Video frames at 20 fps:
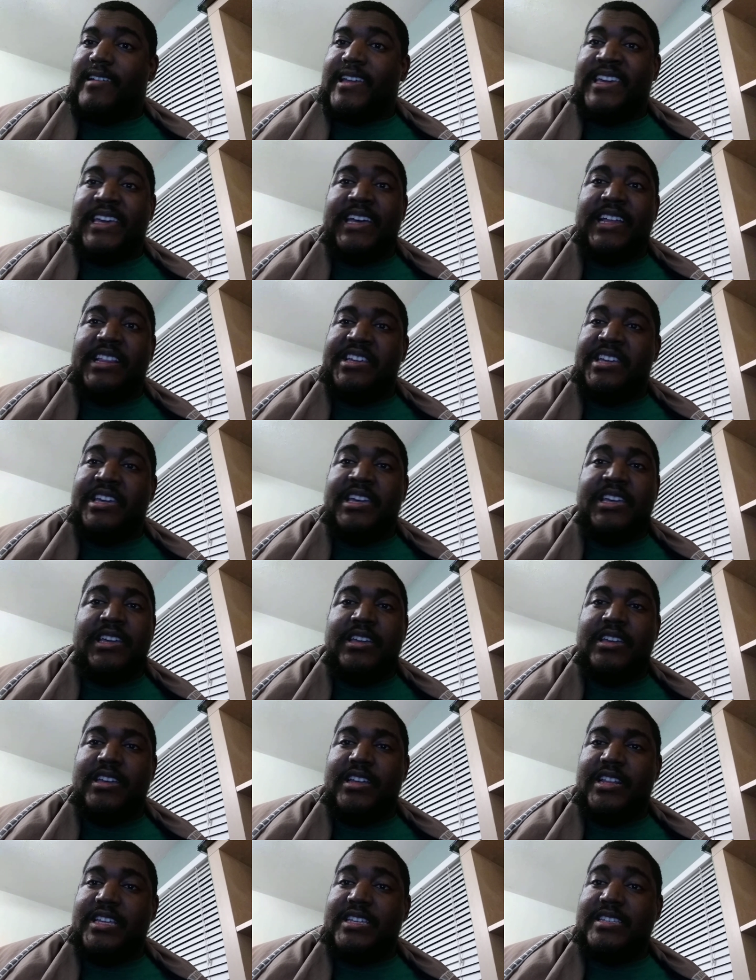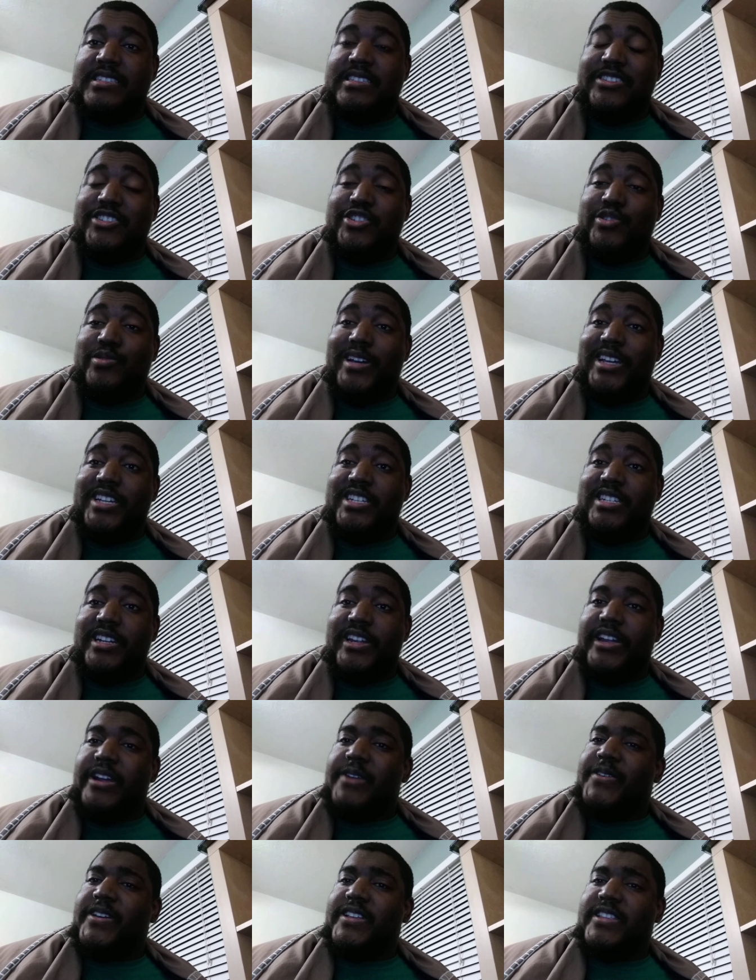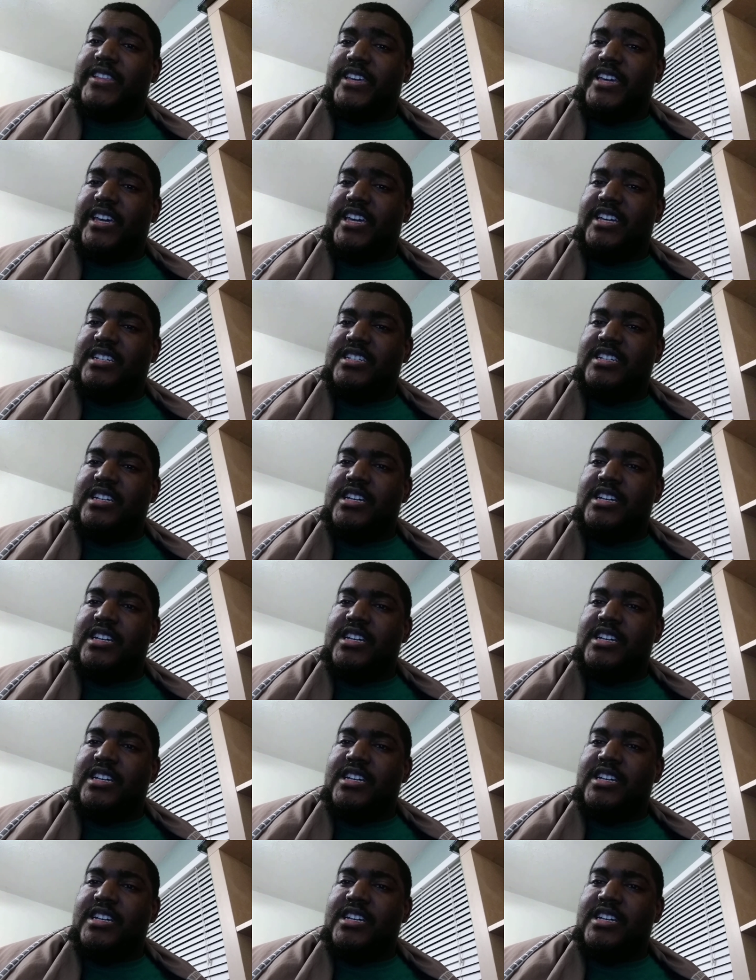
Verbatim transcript: Kelly and his situation and everything.